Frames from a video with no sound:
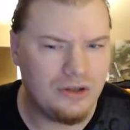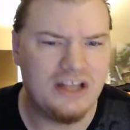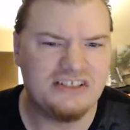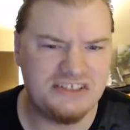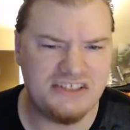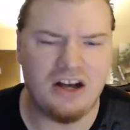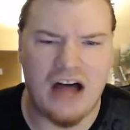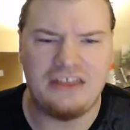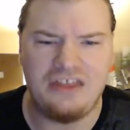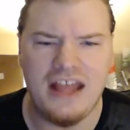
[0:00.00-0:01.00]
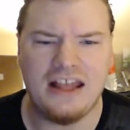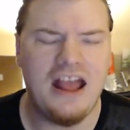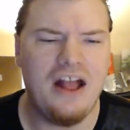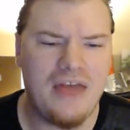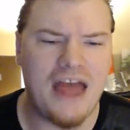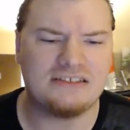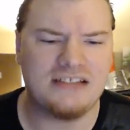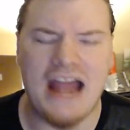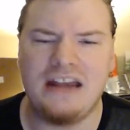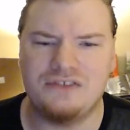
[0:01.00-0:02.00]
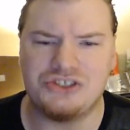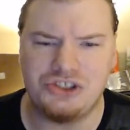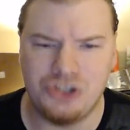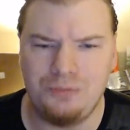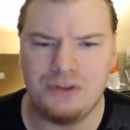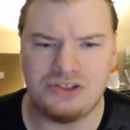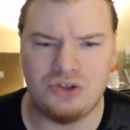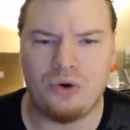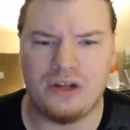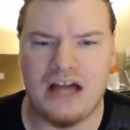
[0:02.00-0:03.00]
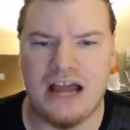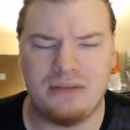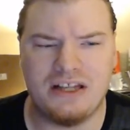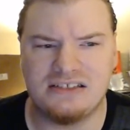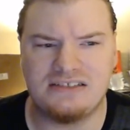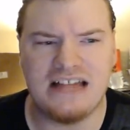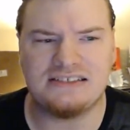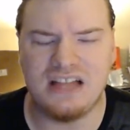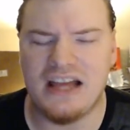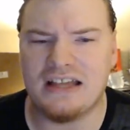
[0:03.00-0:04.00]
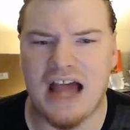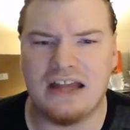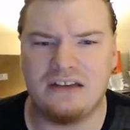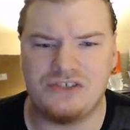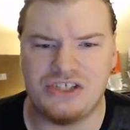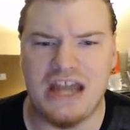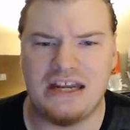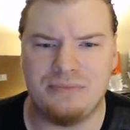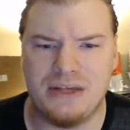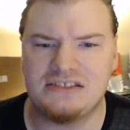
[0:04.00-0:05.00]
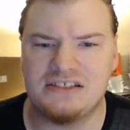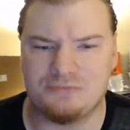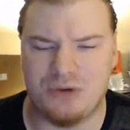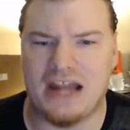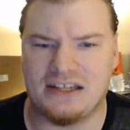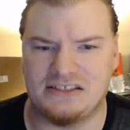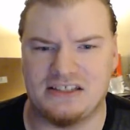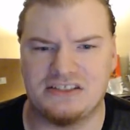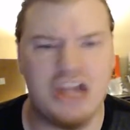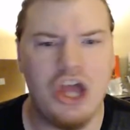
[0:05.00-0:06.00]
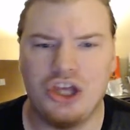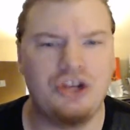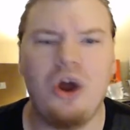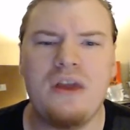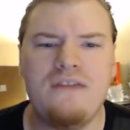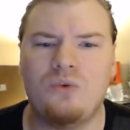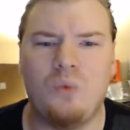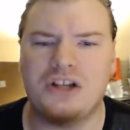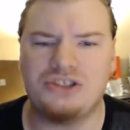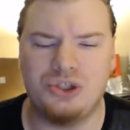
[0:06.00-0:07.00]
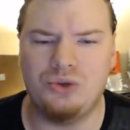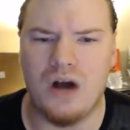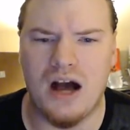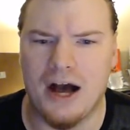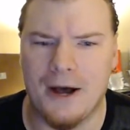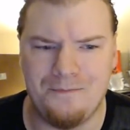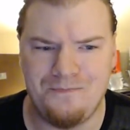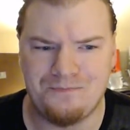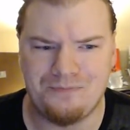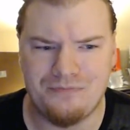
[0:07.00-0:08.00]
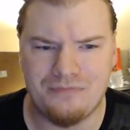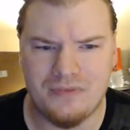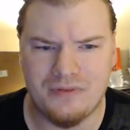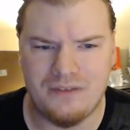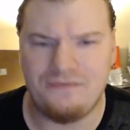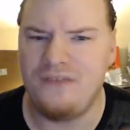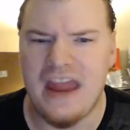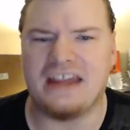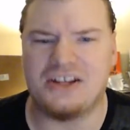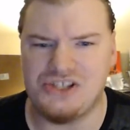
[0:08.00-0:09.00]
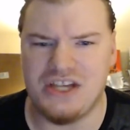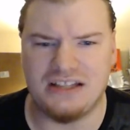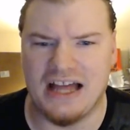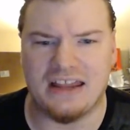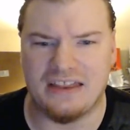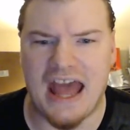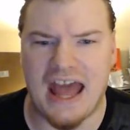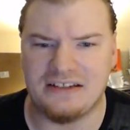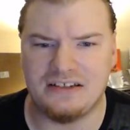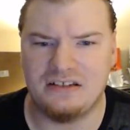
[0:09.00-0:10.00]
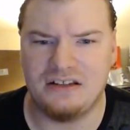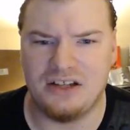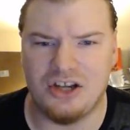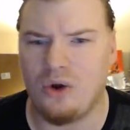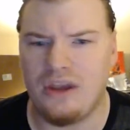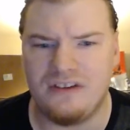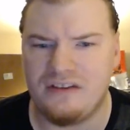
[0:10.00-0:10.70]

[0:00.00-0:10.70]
Still, I think that's kind of a stupid storyline because that's like kind of shady business practices. You don't even want to fake shit like that. You know, even if